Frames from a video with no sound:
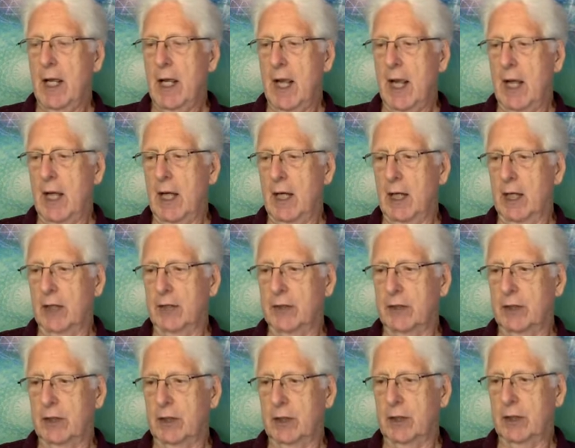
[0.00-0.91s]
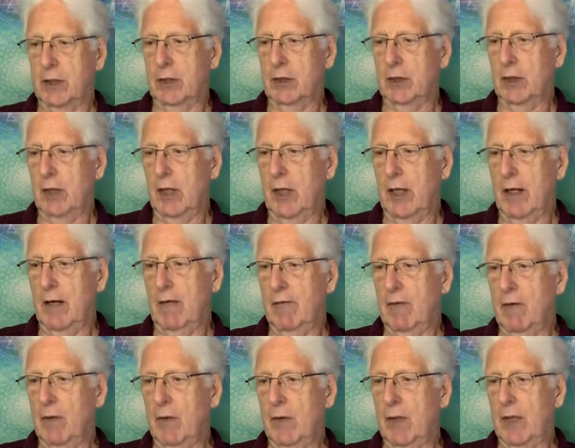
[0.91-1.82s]
and listen to the
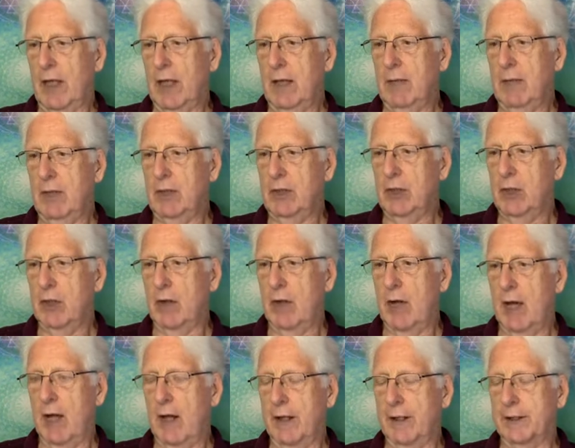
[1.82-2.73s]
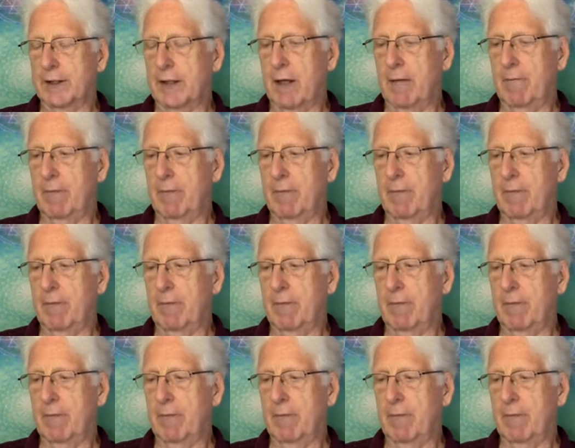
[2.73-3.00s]
interview with Amy Jo Ellis.